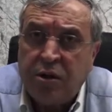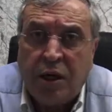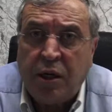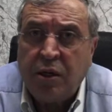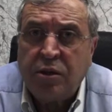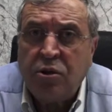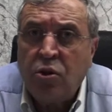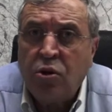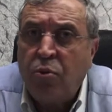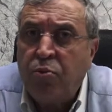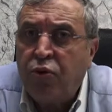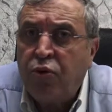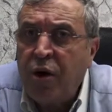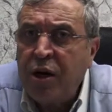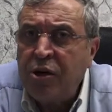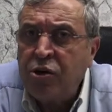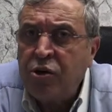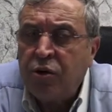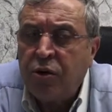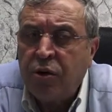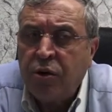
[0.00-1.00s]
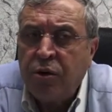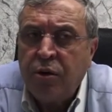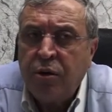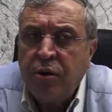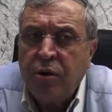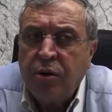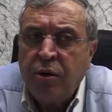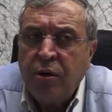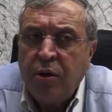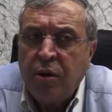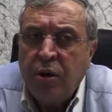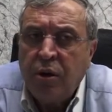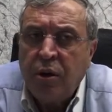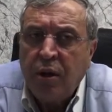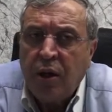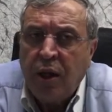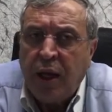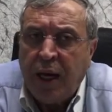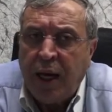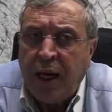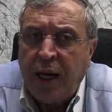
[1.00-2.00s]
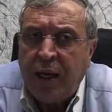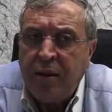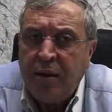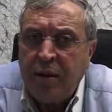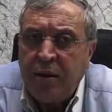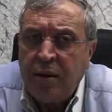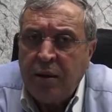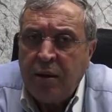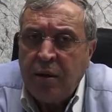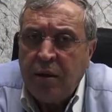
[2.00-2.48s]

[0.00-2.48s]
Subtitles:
there is no pressure. And